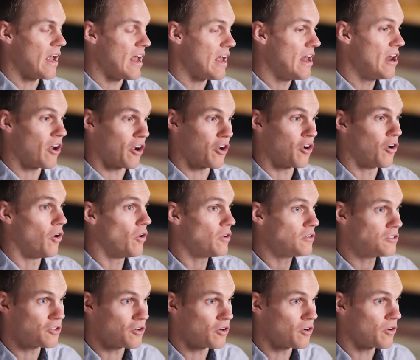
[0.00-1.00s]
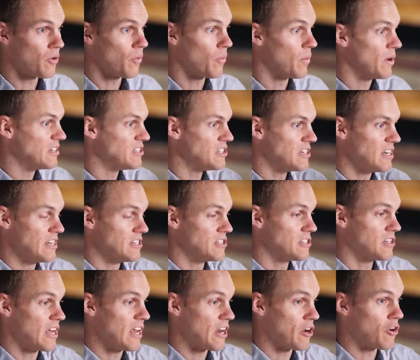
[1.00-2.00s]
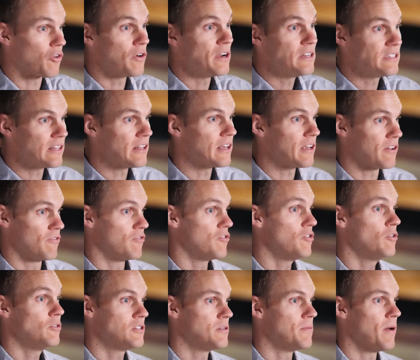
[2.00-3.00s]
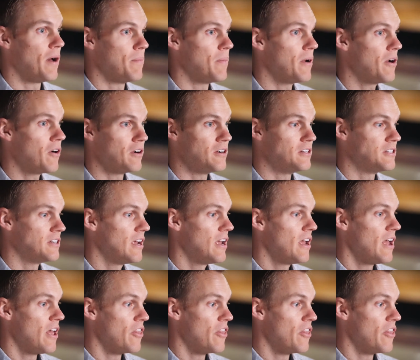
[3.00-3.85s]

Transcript: in a culture which is increasingly confused about marriage,